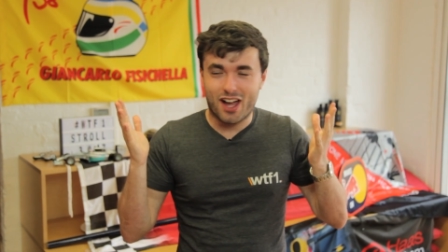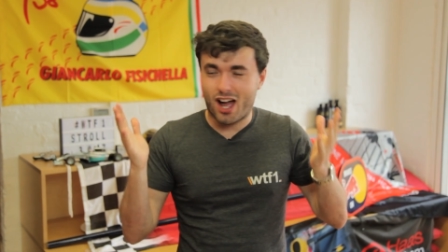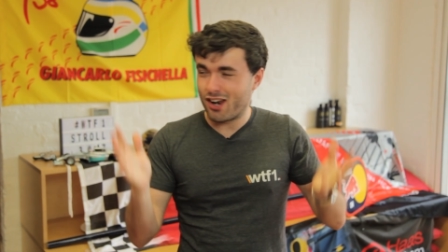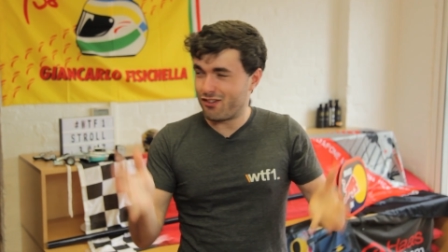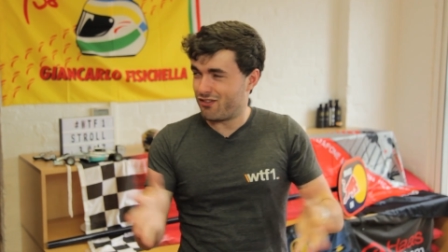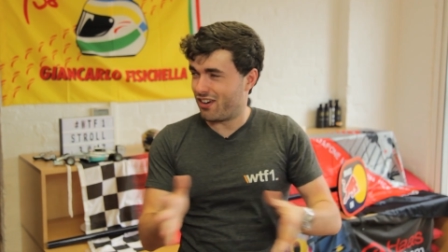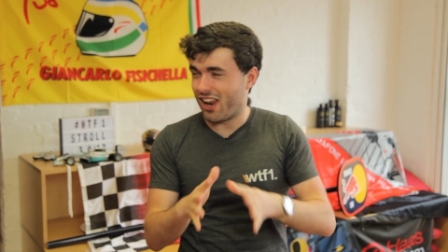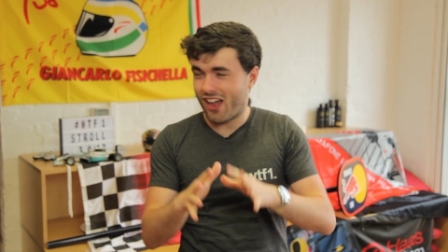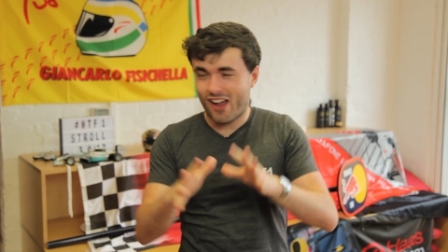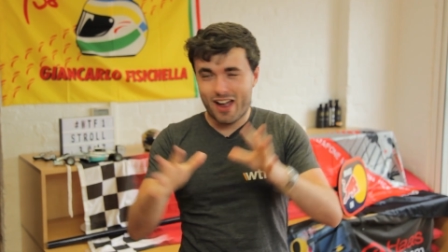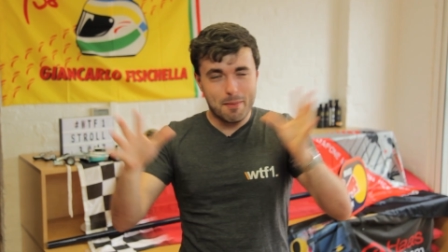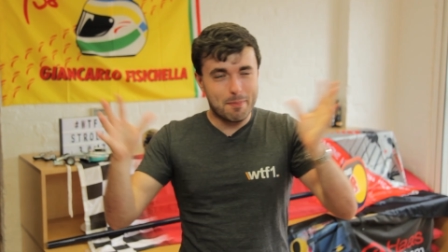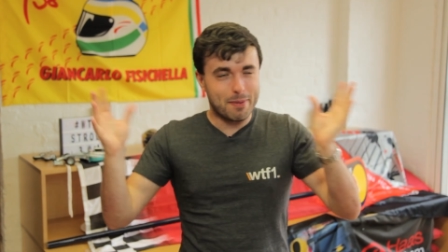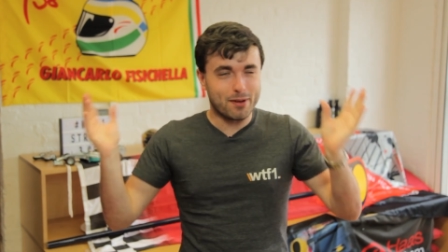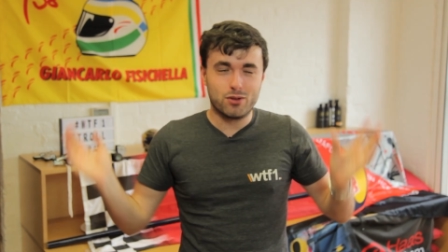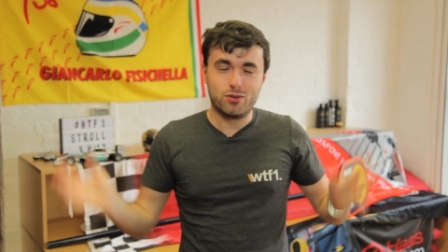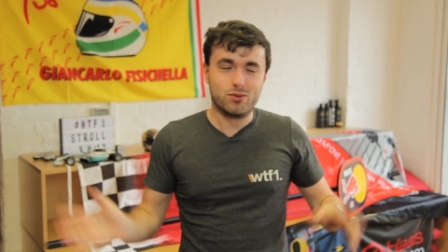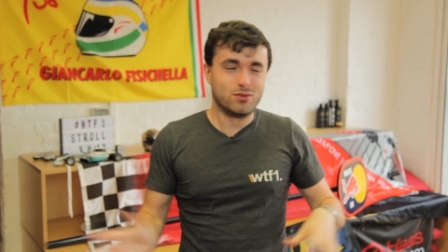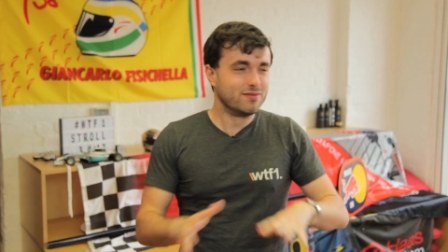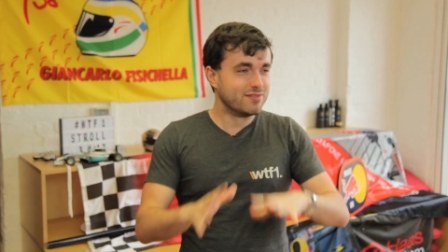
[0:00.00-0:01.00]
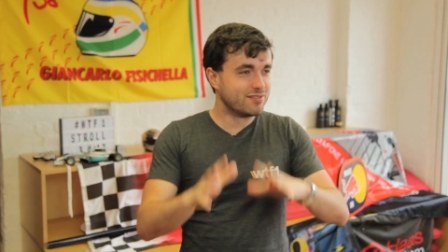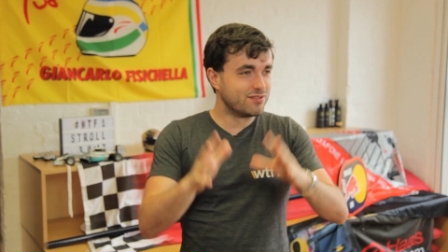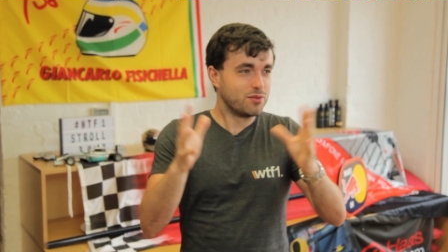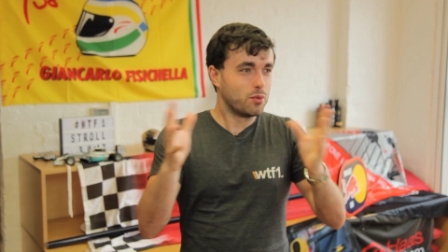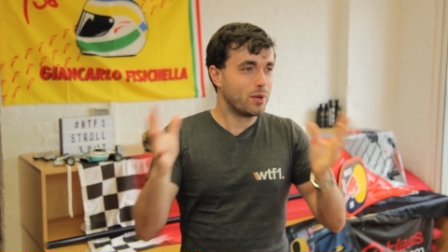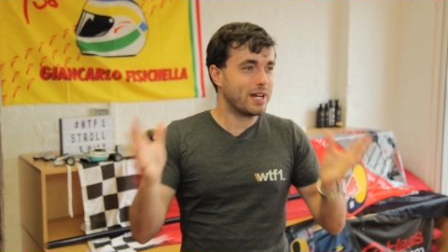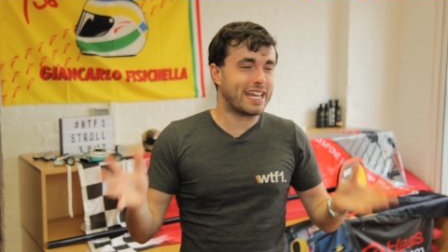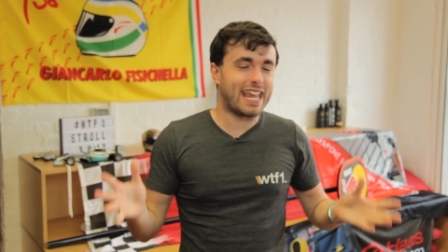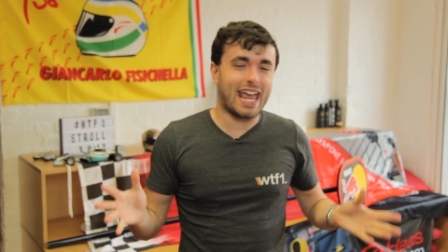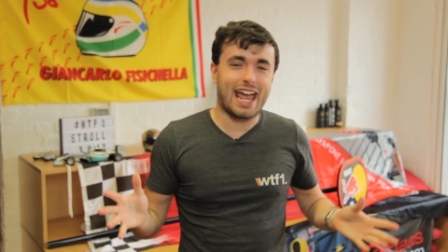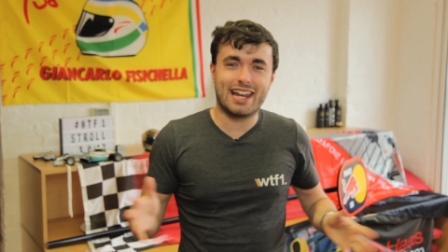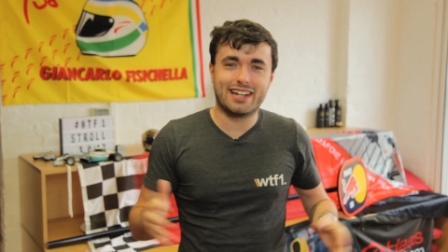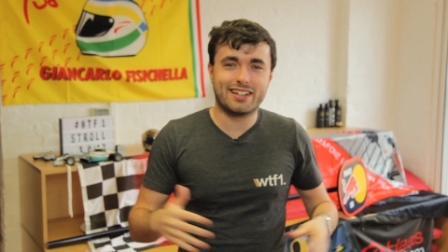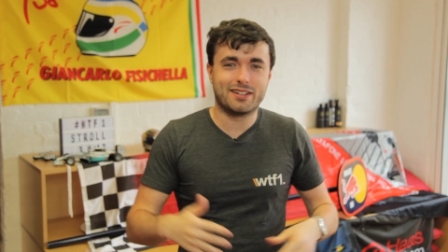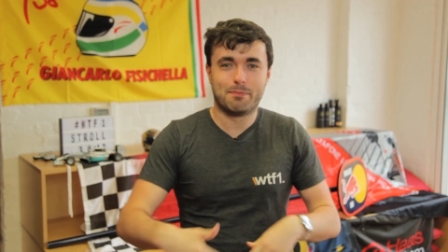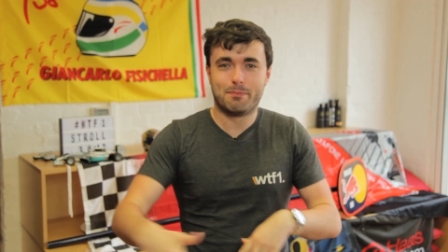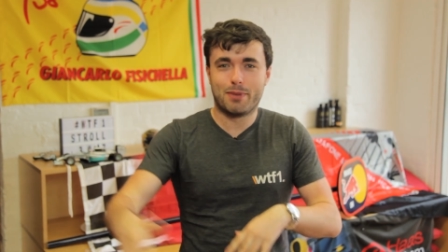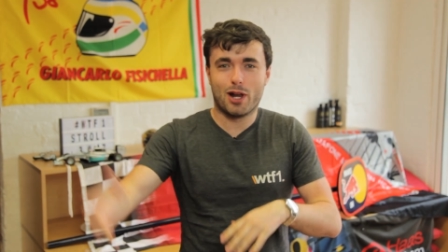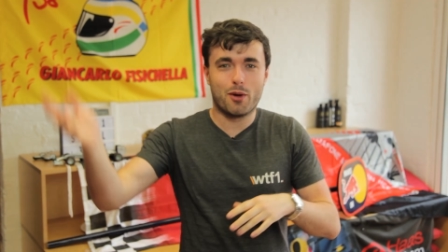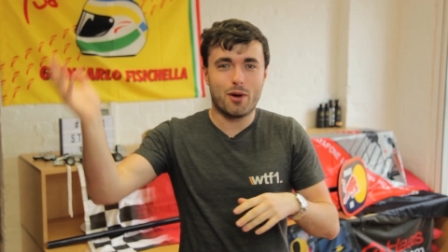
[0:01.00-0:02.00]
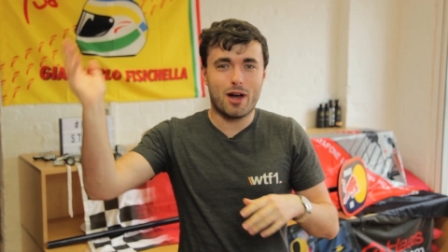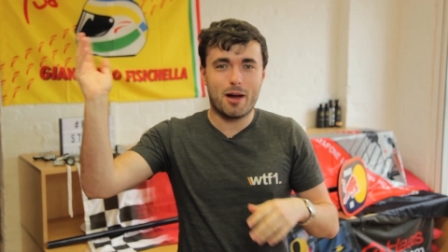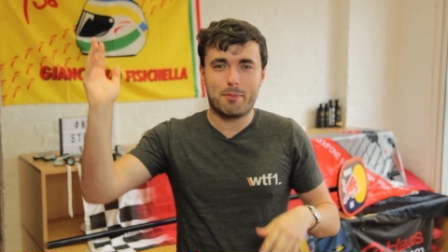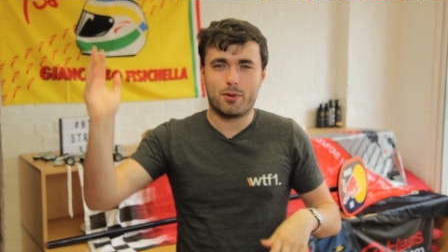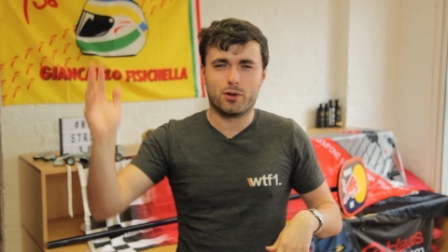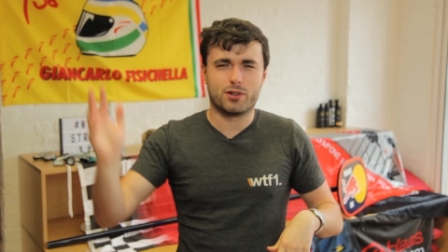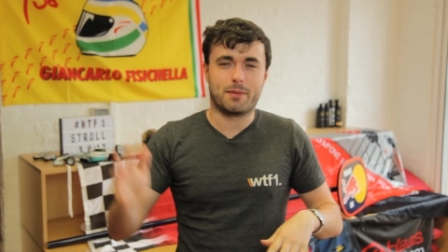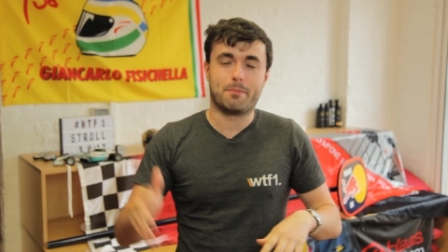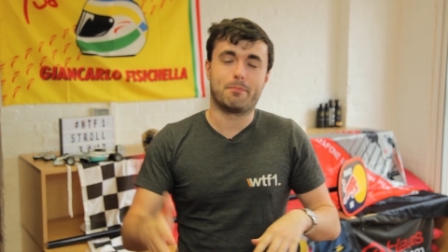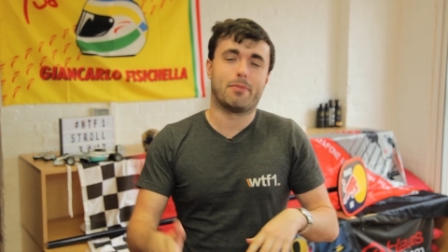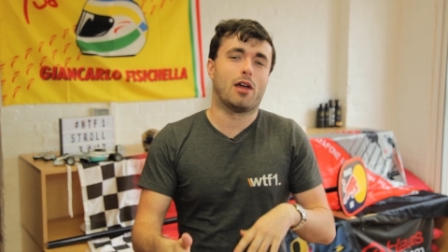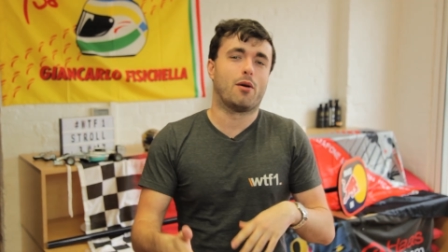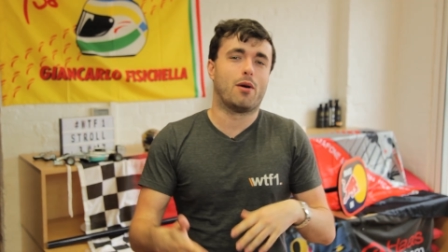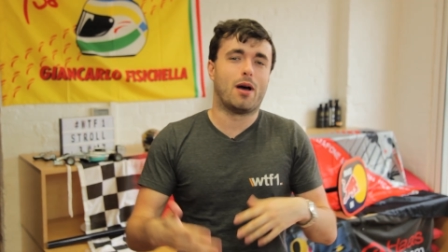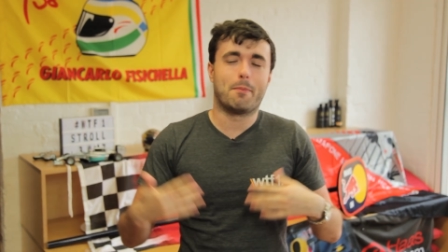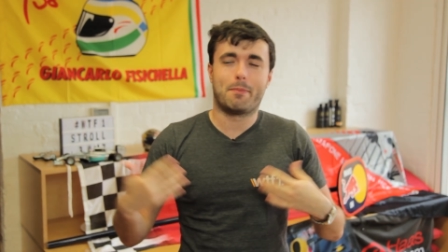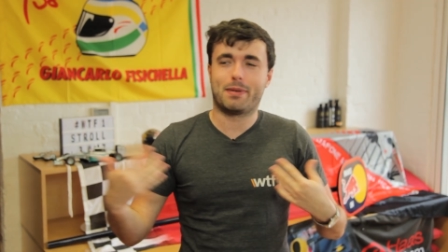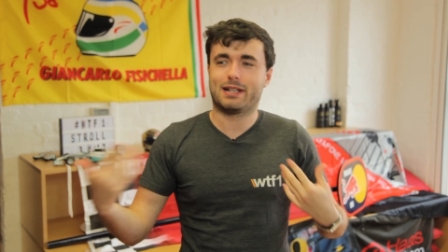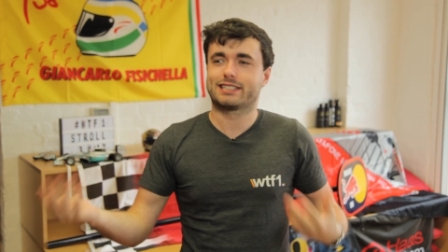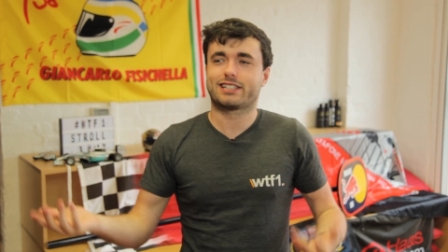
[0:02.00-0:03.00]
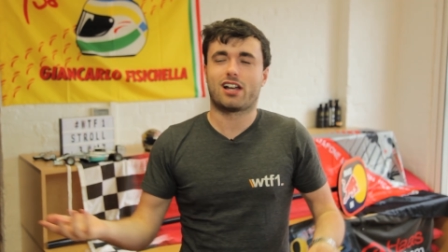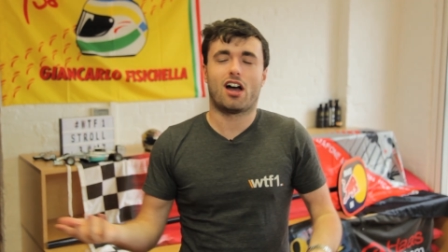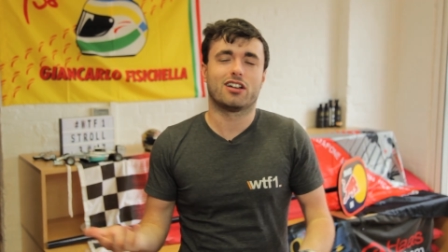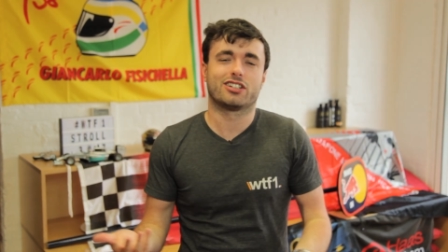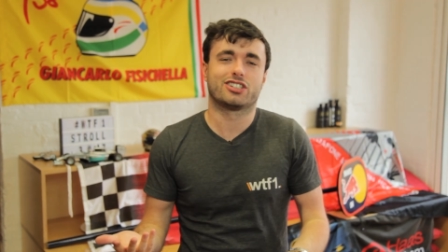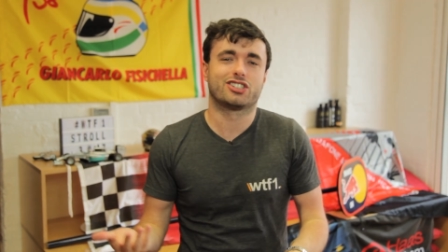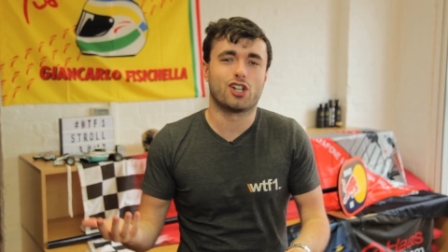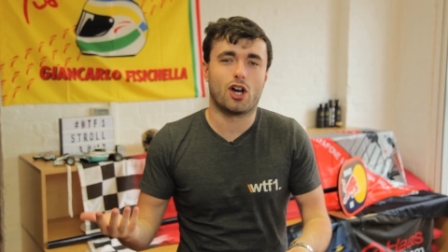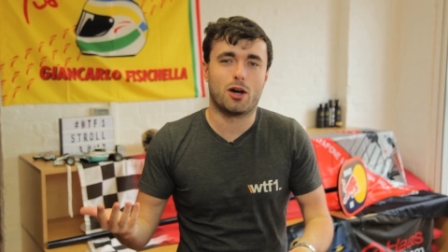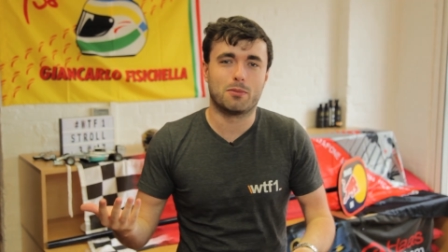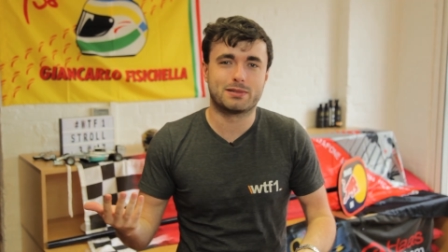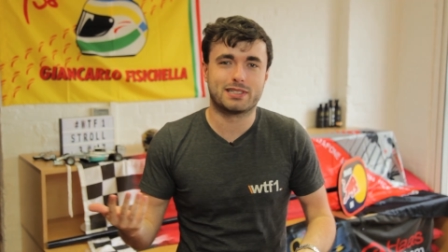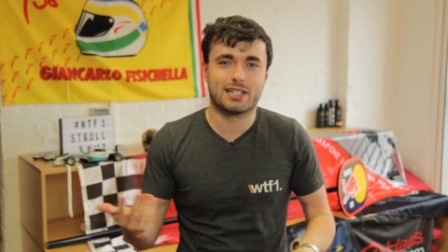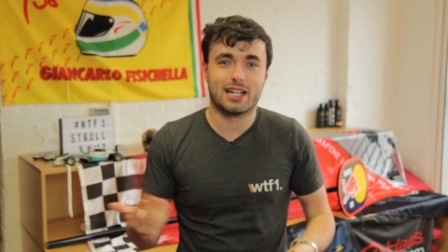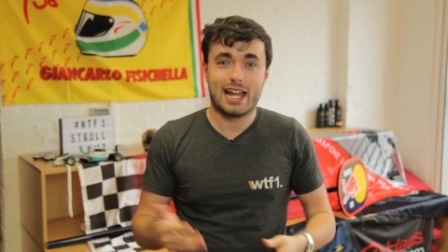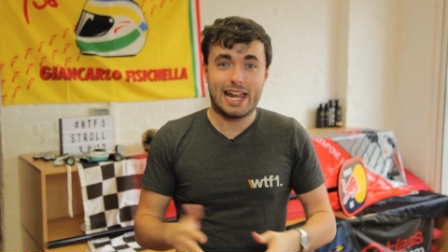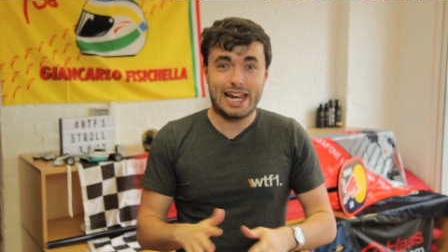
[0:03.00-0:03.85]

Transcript: unreliable weekend, blew up, or didn't blow up, but his car stopped.